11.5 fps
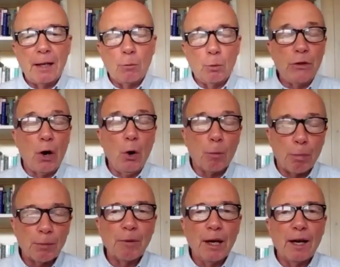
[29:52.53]
with hope.
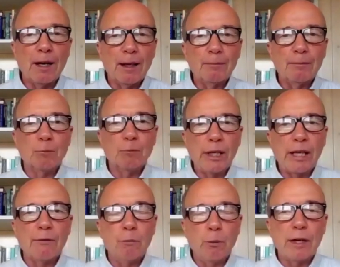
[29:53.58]
We
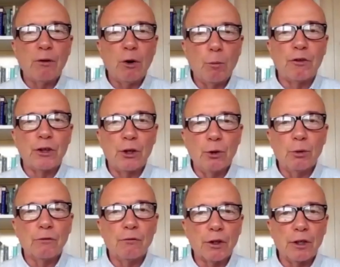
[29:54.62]
have hope for you
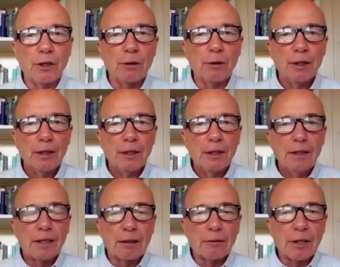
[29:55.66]
and for your
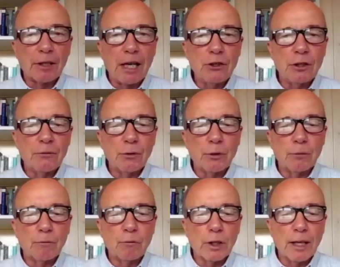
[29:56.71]
congregation for
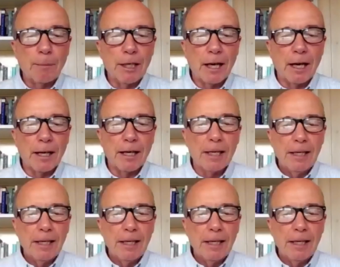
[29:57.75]
Lebanon.